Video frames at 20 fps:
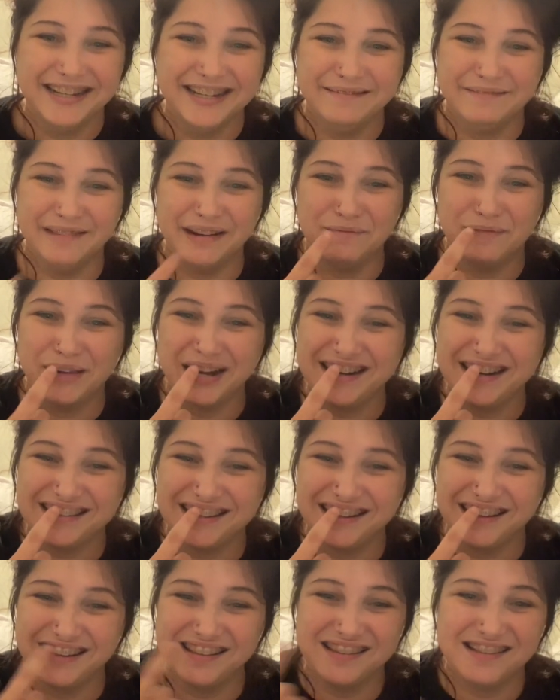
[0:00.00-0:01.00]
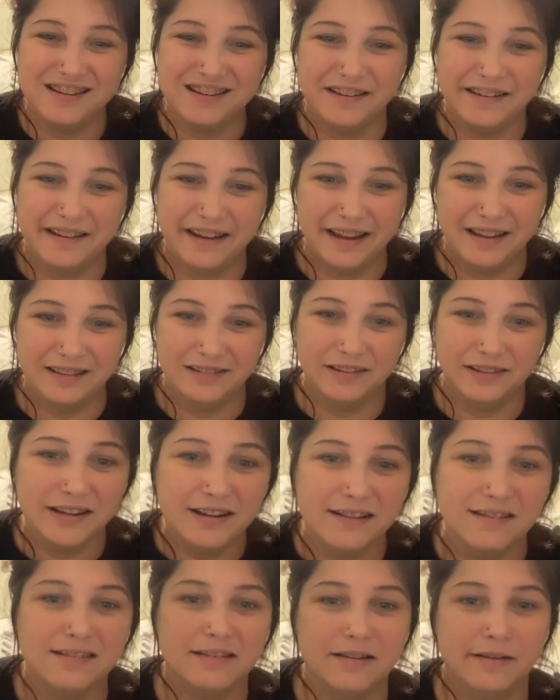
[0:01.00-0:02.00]
My braces took at
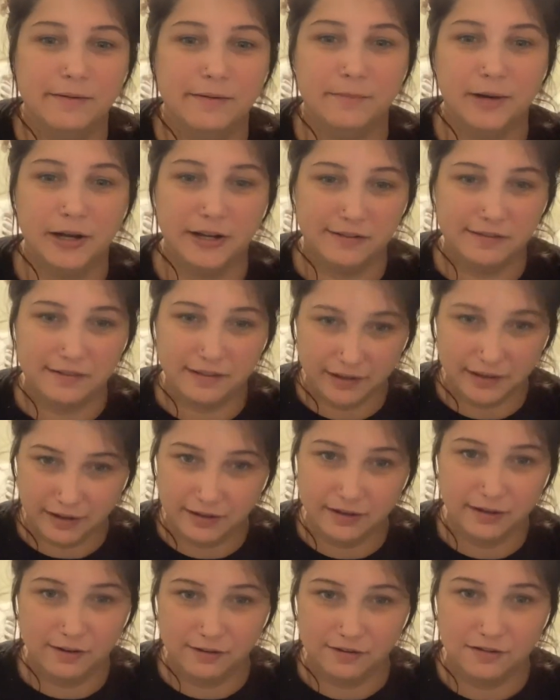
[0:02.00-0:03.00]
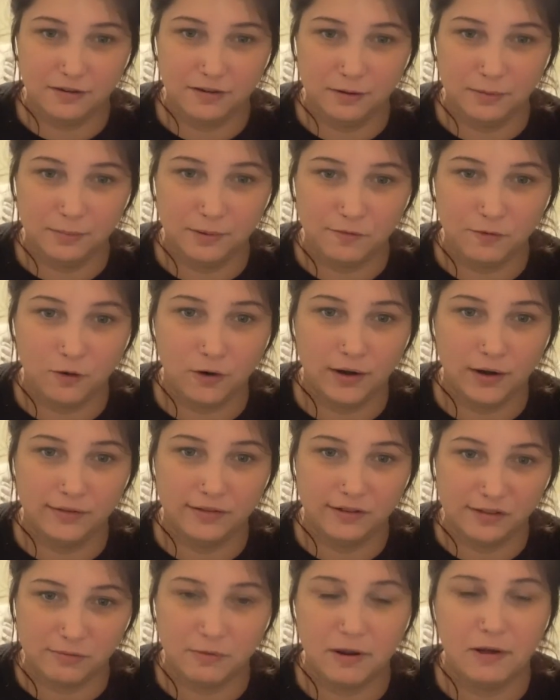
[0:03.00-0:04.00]
least 2 months to get used to before
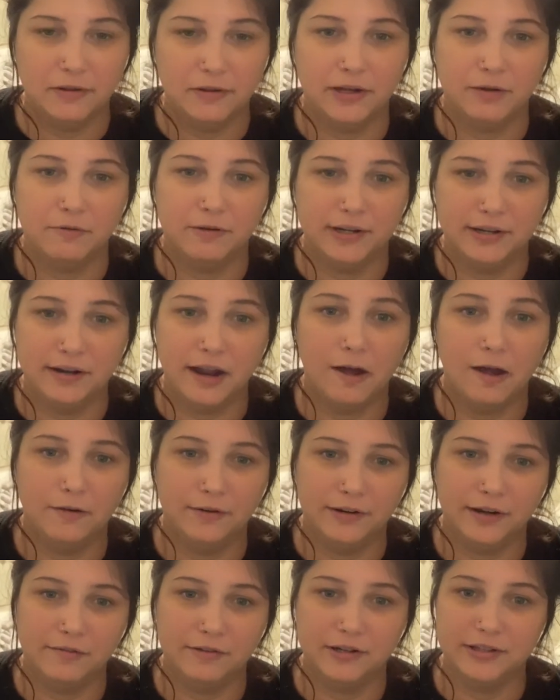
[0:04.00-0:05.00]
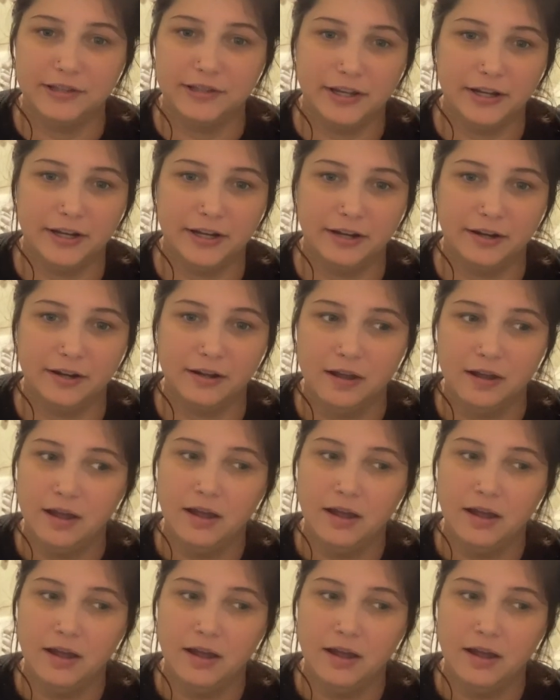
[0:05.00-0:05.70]
the swelling went down and everything.